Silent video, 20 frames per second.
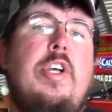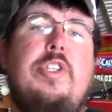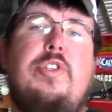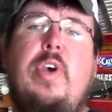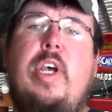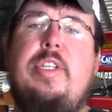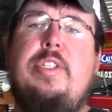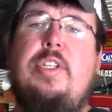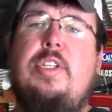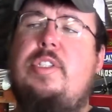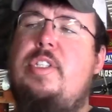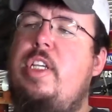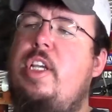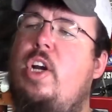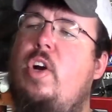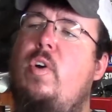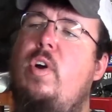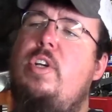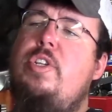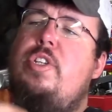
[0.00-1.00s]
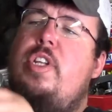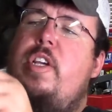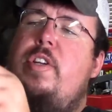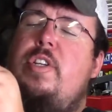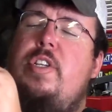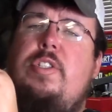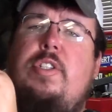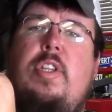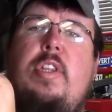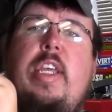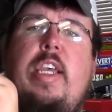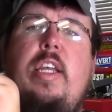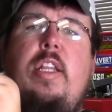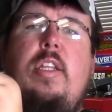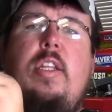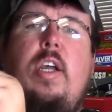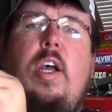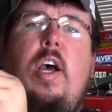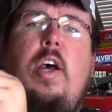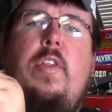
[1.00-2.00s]
So as you can see, a crush sleeve, just
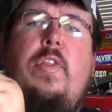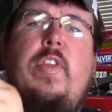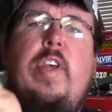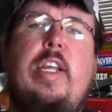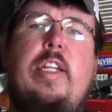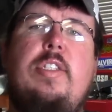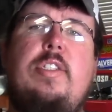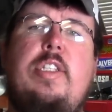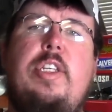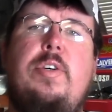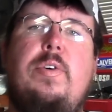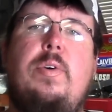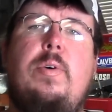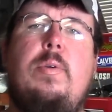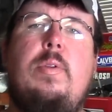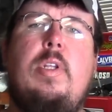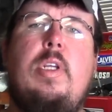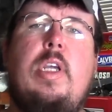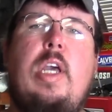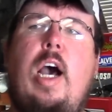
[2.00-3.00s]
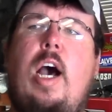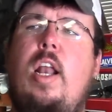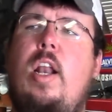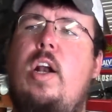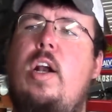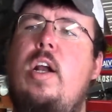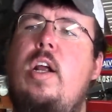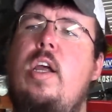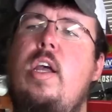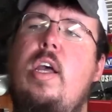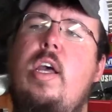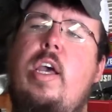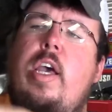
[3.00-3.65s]
a thin steel collar.